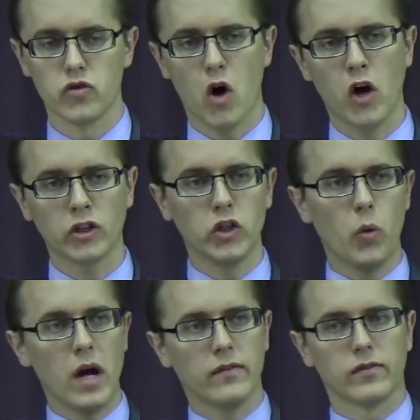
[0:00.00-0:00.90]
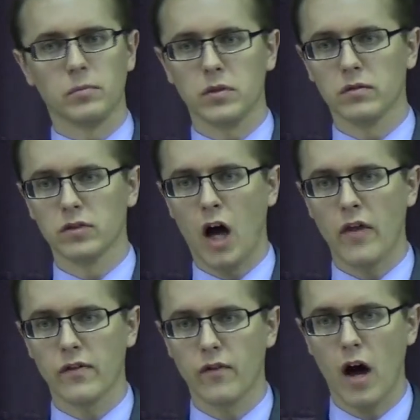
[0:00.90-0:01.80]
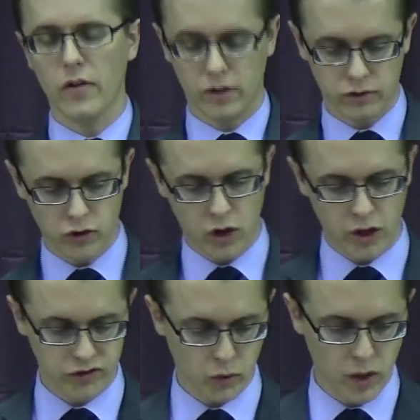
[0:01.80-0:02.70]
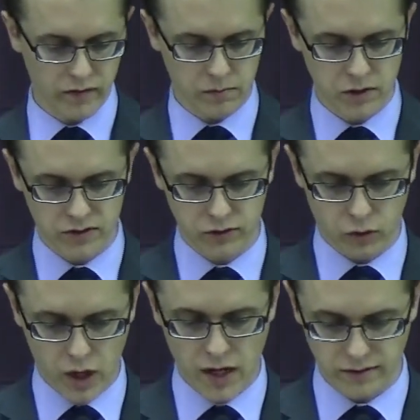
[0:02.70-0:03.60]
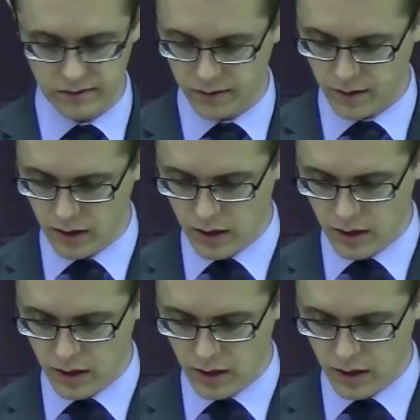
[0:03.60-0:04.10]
drawing you away from God the Father, drawing us away from Jesus Christ.